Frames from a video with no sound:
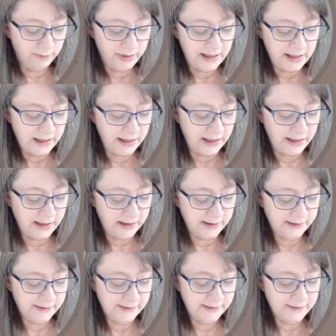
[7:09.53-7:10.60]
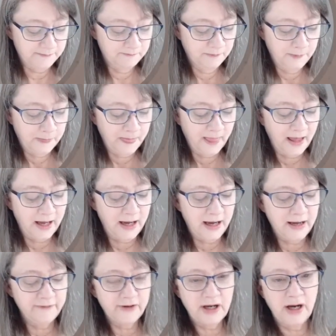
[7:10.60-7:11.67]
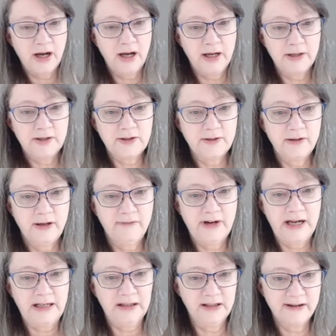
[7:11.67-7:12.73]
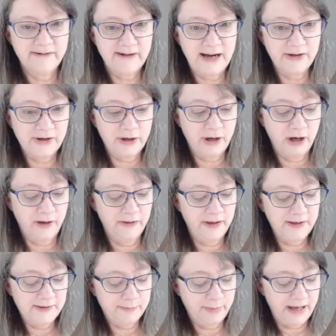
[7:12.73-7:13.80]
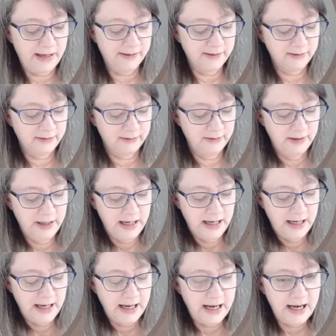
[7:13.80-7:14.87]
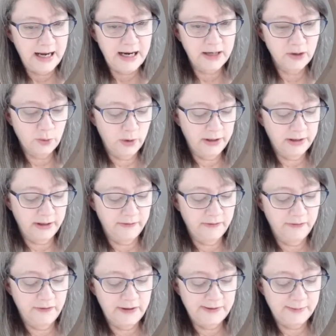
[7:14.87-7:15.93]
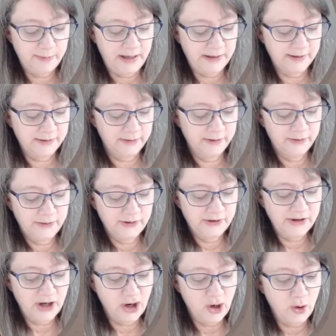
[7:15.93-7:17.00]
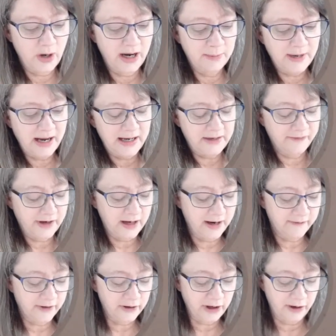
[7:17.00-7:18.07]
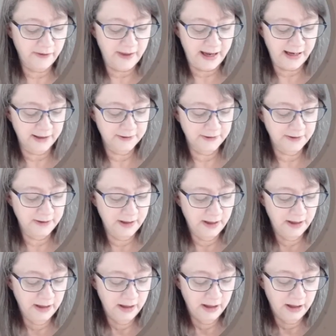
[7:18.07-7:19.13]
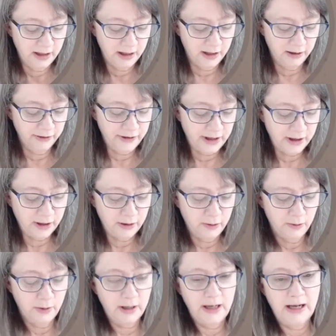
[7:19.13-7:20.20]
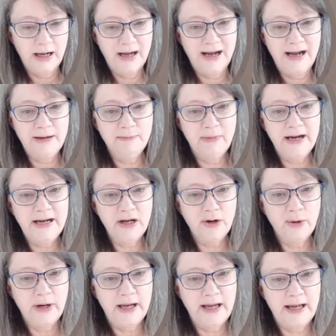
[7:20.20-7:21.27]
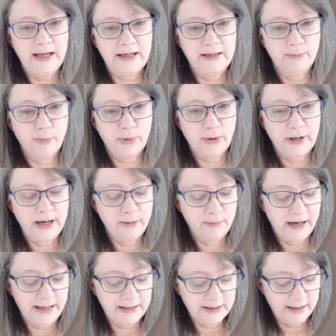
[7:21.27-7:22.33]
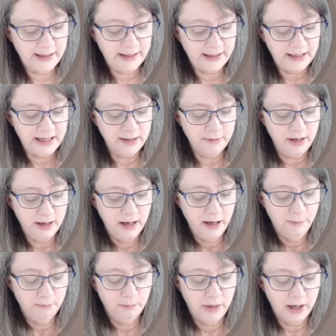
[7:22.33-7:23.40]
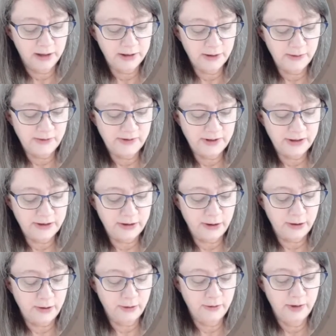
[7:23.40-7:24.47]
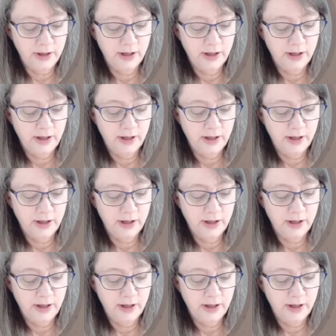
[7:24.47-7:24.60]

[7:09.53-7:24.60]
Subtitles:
because I've got a vinyl eraser on this pencil and one on this pencil. So I'm kind of covered on that. Although I might go ahead and bring my tiny Mono Zero